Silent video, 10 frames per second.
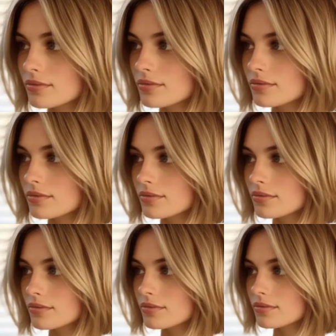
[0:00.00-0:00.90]

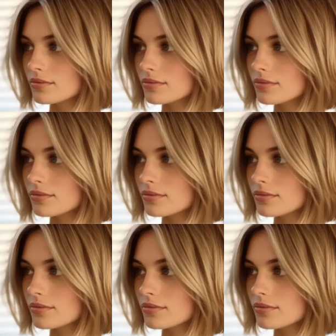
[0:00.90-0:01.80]

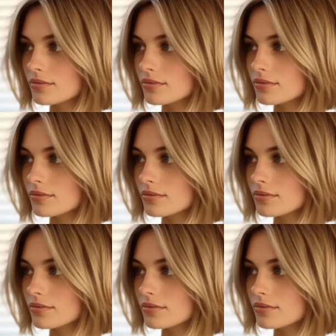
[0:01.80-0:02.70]

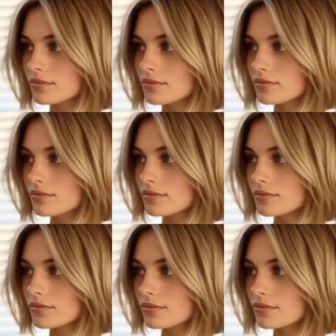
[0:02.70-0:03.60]

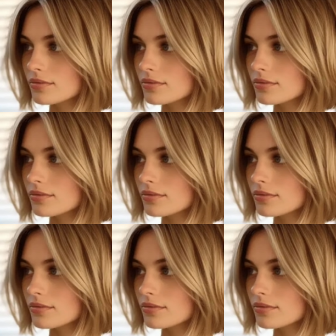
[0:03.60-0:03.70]
(silence)